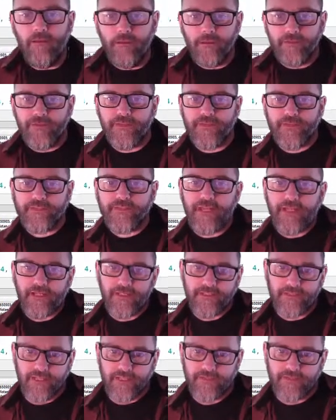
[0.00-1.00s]
This
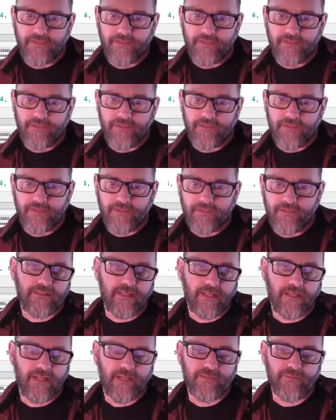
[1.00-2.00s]
data set, this test data
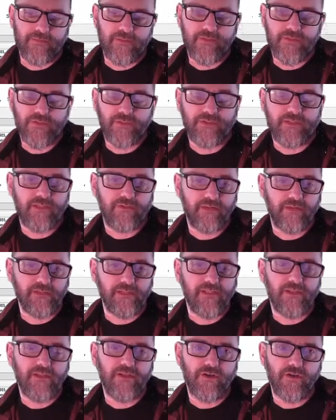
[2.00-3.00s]
set, has been
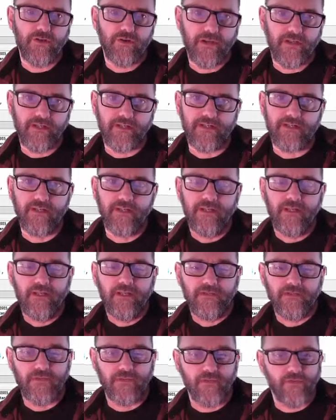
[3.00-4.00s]
specifically curated
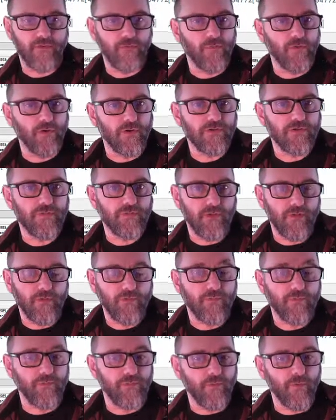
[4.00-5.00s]
so that it works
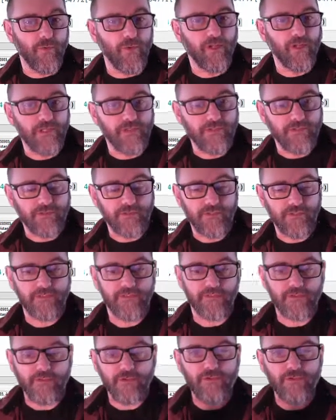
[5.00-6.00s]
well for 4 clusters.
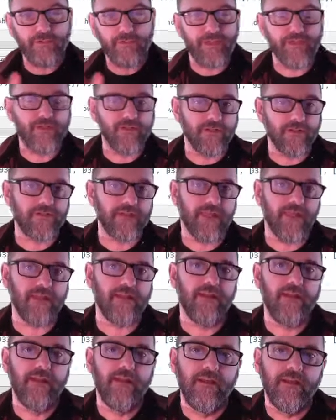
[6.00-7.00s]
It's a 2-dimensional
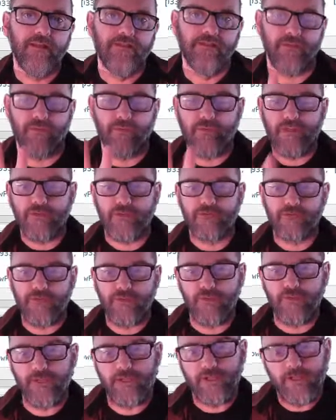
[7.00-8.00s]
set so that we can
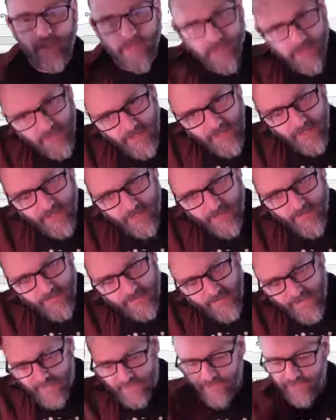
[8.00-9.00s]
view it,
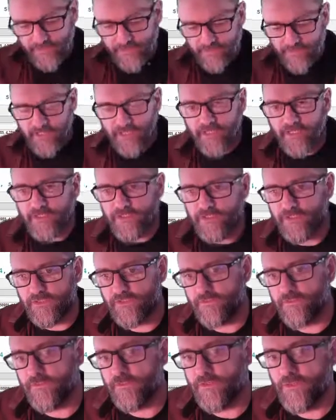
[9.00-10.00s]
and
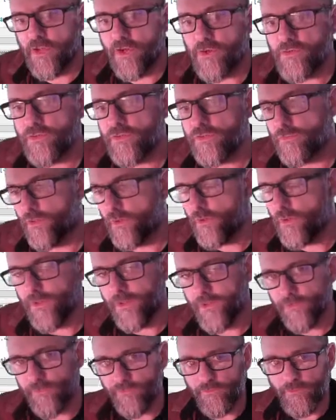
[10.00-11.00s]
it's known to work
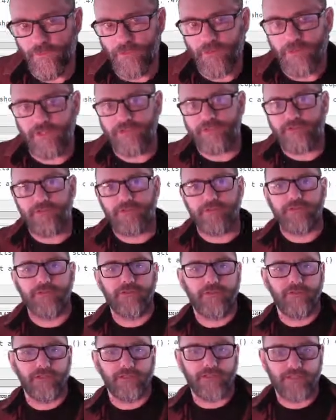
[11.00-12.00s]
well with 4 clusters.
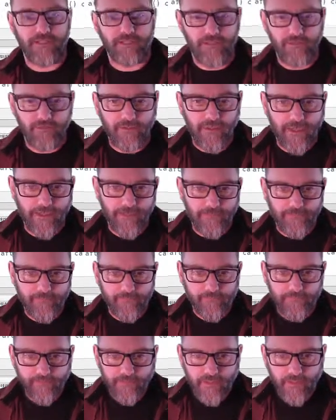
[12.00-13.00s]
So let's take a look at it.
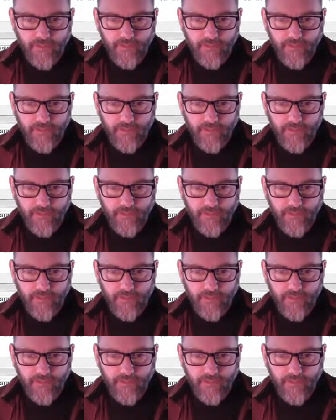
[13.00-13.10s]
